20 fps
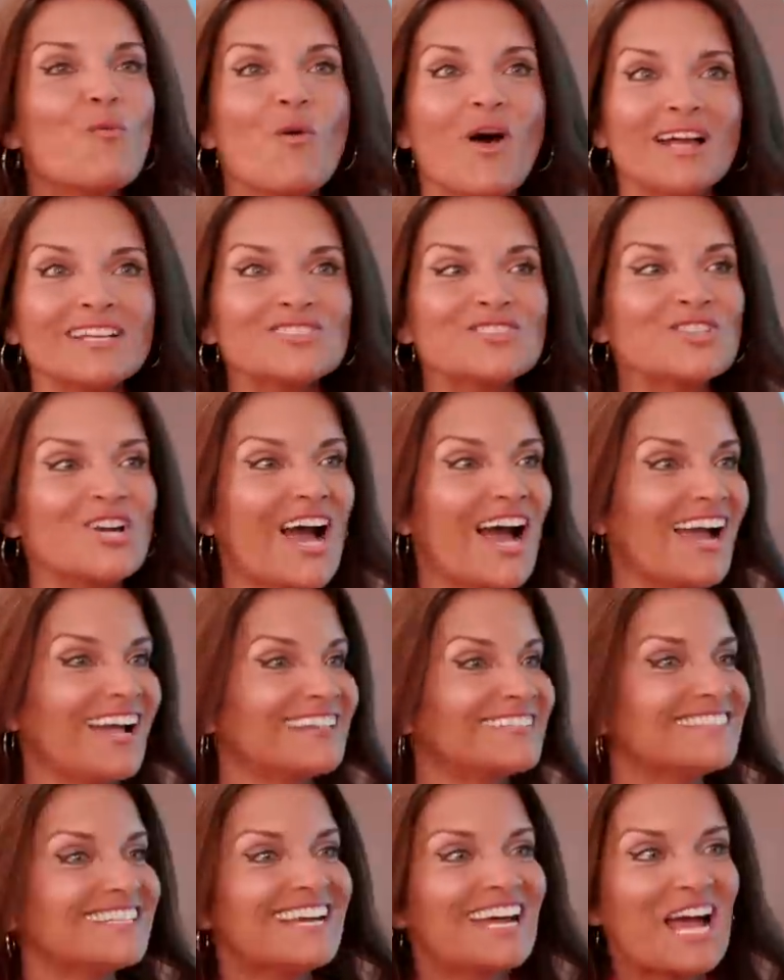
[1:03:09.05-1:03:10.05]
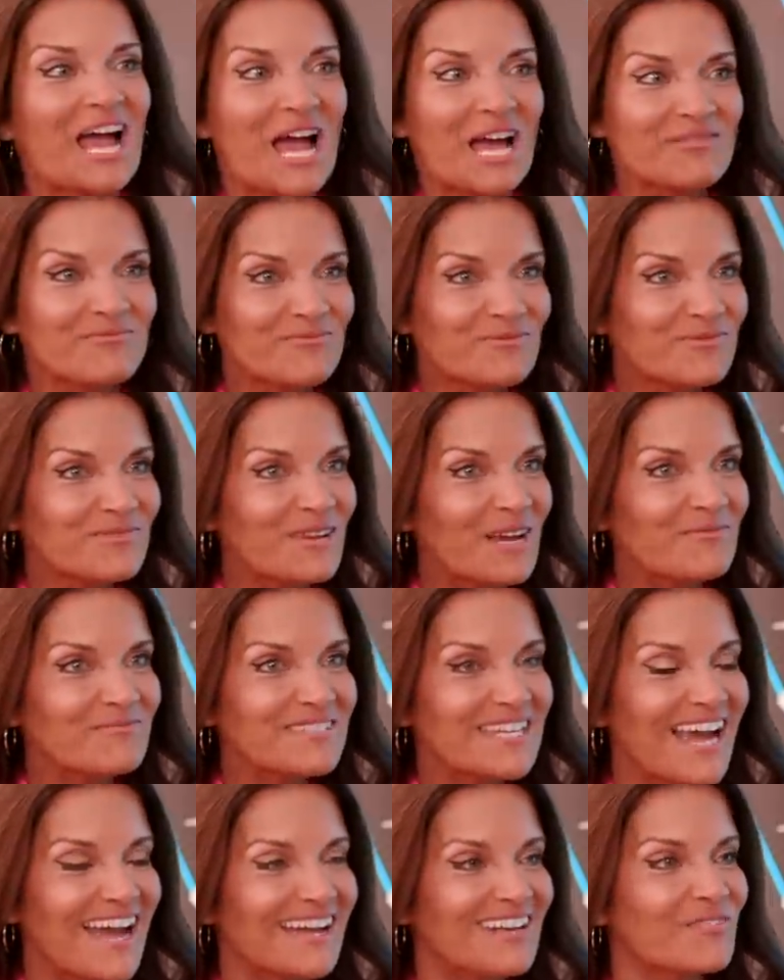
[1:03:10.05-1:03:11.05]
one child. I'm, I'm
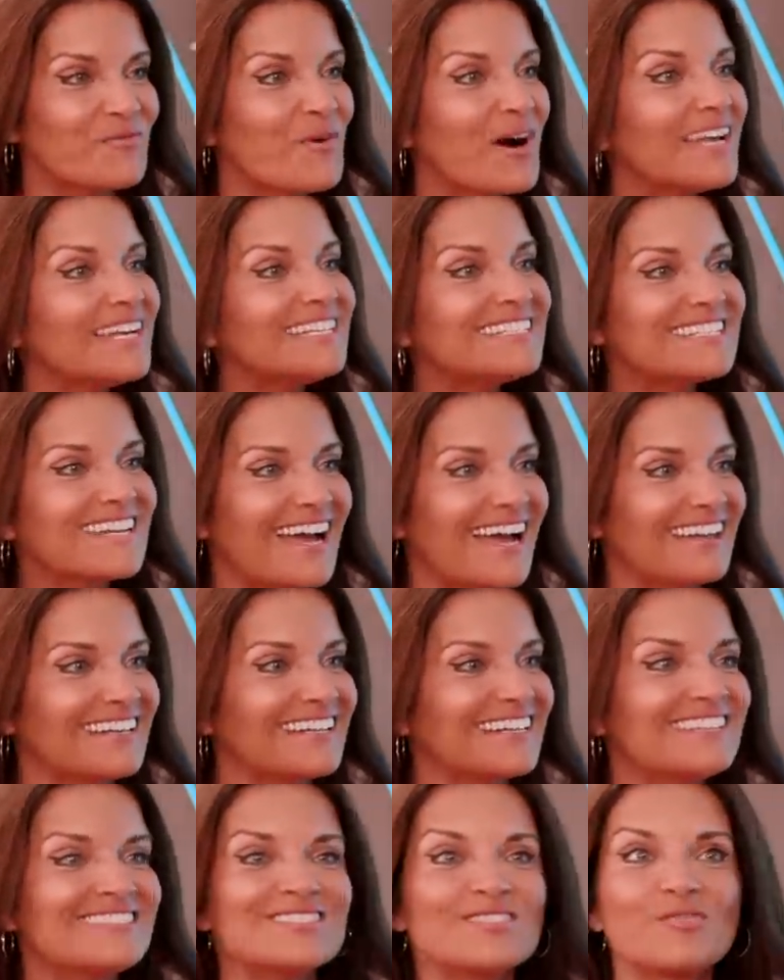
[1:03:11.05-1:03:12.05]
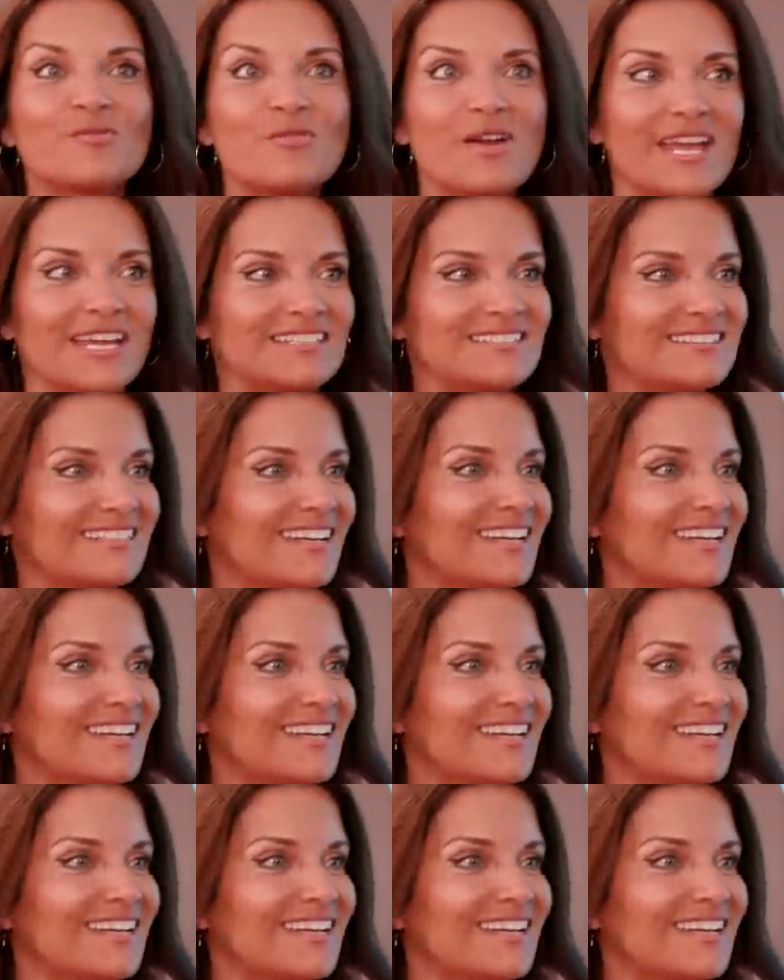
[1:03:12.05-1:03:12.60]
done, one and done. It's great.